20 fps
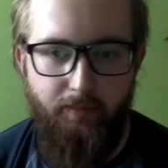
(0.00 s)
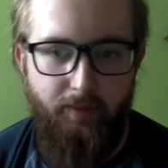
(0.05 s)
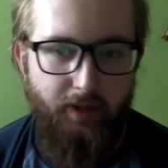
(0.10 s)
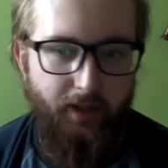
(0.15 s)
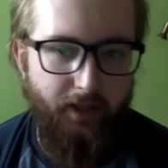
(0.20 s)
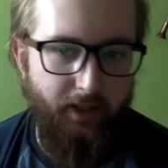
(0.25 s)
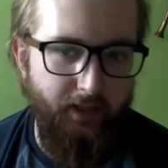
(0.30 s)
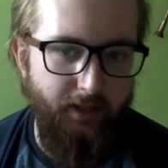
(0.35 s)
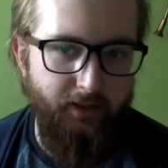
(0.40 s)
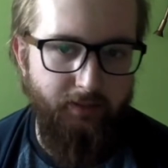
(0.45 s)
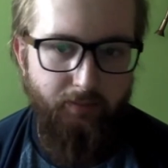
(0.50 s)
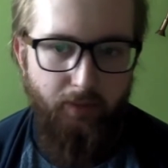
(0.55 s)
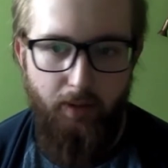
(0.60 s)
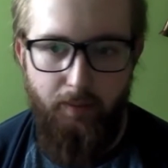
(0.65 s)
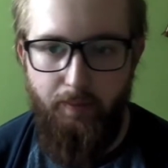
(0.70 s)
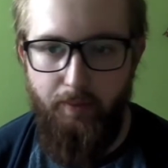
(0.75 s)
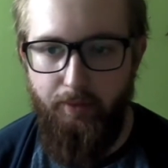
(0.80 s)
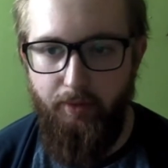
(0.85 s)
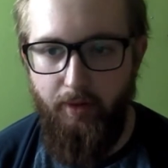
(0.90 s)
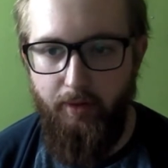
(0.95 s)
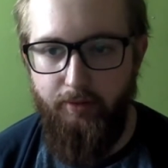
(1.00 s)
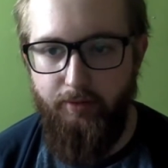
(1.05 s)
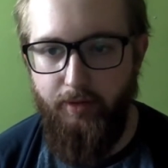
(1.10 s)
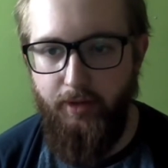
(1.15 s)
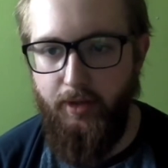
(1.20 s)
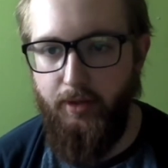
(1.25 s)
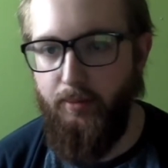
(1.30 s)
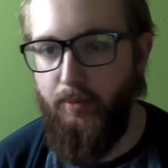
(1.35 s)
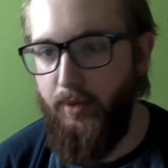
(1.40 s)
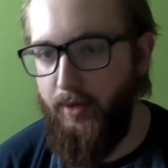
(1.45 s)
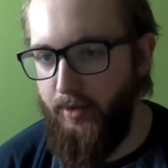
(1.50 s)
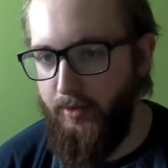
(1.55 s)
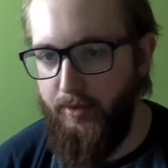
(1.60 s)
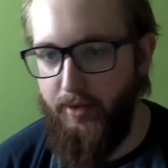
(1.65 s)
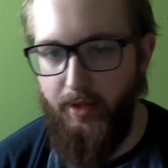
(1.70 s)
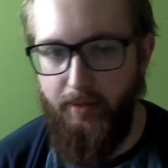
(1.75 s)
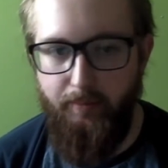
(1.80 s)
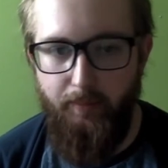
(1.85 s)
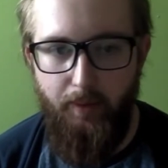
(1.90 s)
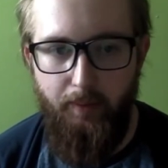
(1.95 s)
think it might be right for you, what you
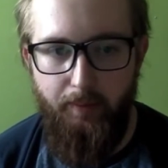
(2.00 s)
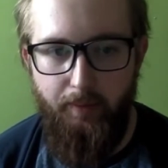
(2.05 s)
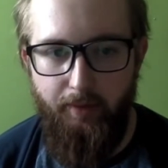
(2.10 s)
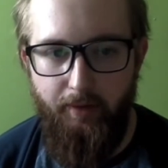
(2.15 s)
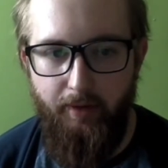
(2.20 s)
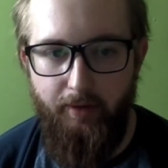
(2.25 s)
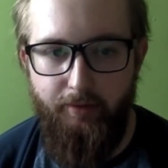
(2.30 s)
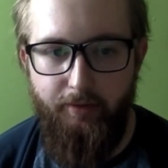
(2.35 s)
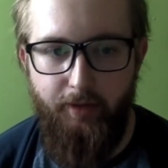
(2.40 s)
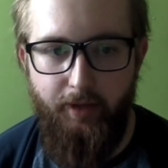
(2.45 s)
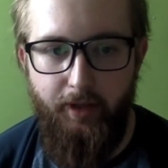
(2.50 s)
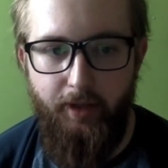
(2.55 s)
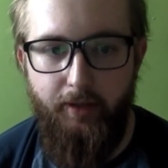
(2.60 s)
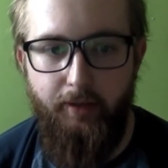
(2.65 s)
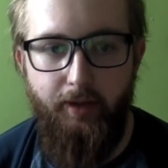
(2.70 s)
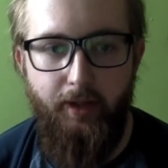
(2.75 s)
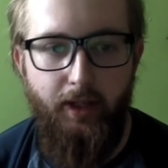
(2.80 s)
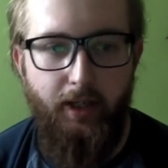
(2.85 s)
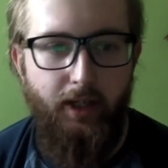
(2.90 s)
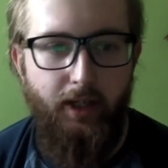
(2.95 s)
think might be right for you.